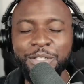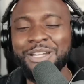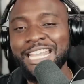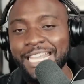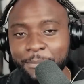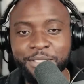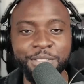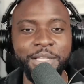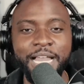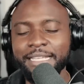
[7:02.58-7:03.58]
that you're hip
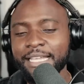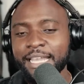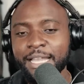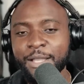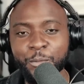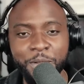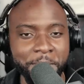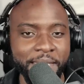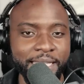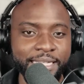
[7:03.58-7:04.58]
to like
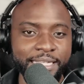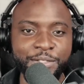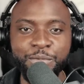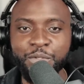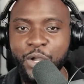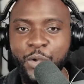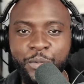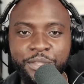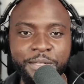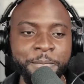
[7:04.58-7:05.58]
women and you
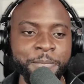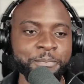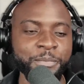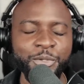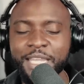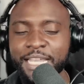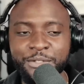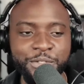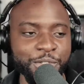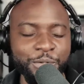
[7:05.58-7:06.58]
know that you
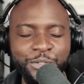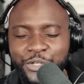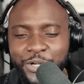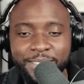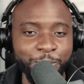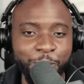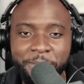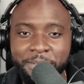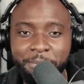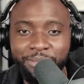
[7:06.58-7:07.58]
can't you don't trust
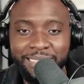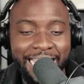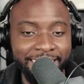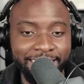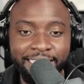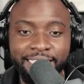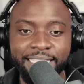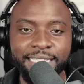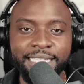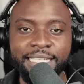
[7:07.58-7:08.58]
women
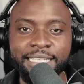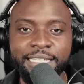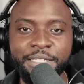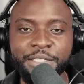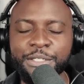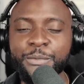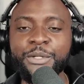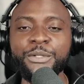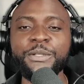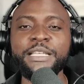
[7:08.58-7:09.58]
blindly. She
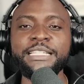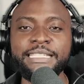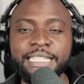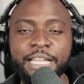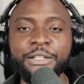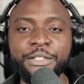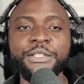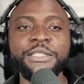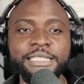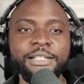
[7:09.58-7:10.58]
will
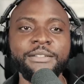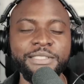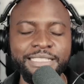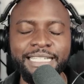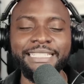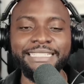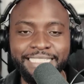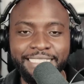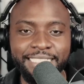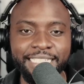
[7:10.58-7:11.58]
sell herself and say,
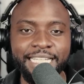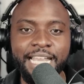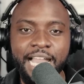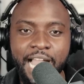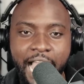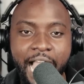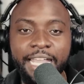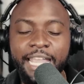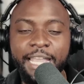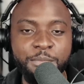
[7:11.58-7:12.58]
"Listen,
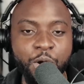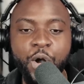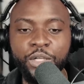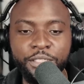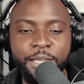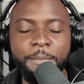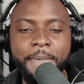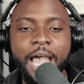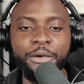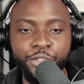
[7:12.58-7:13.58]
I am all
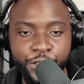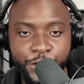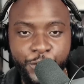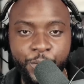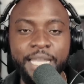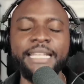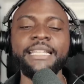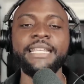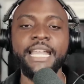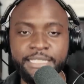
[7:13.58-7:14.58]
about you.
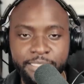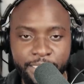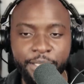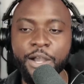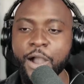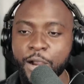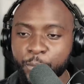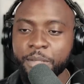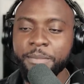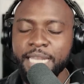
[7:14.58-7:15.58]
And yes, there
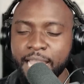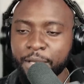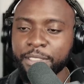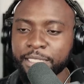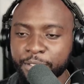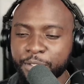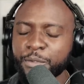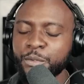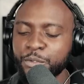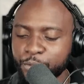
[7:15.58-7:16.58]
are women out
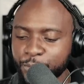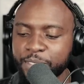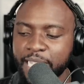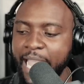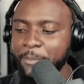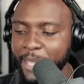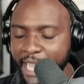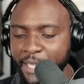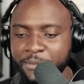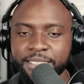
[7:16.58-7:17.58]
here who do
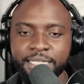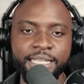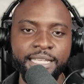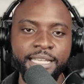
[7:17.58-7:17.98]
tap out.